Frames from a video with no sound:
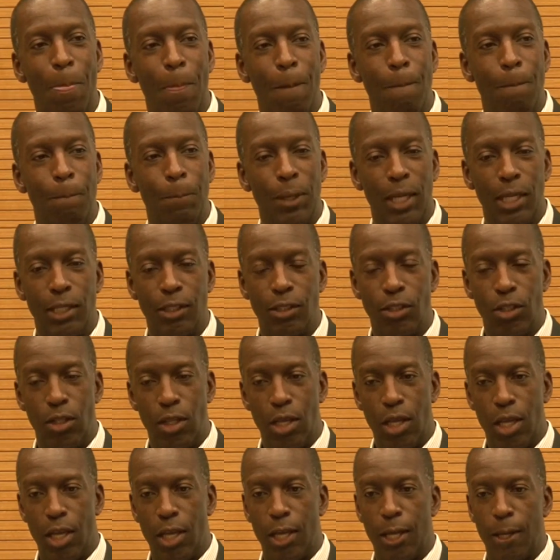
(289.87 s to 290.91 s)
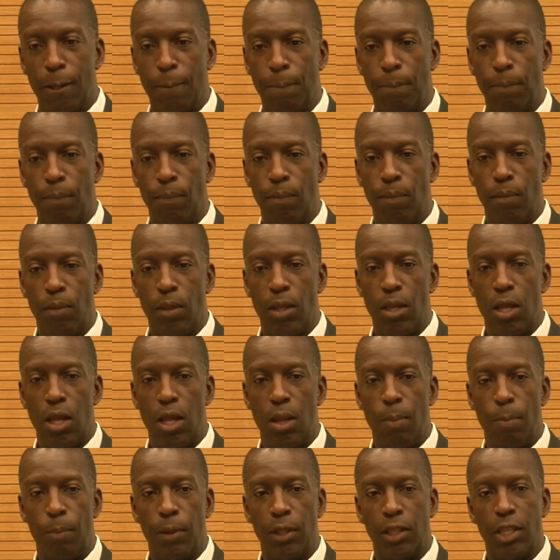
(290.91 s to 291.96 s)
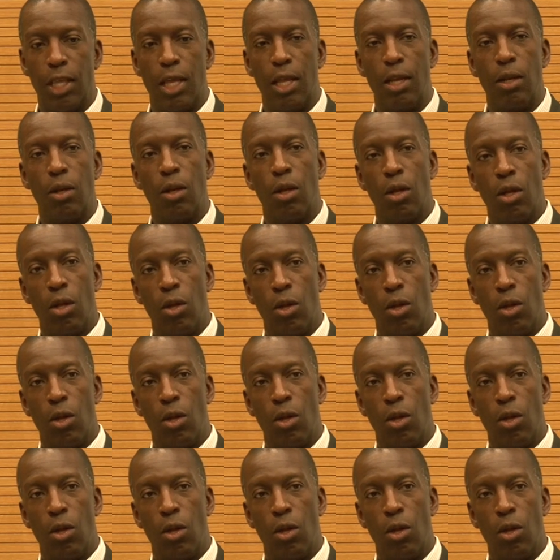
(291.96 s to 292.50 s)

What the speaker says: but then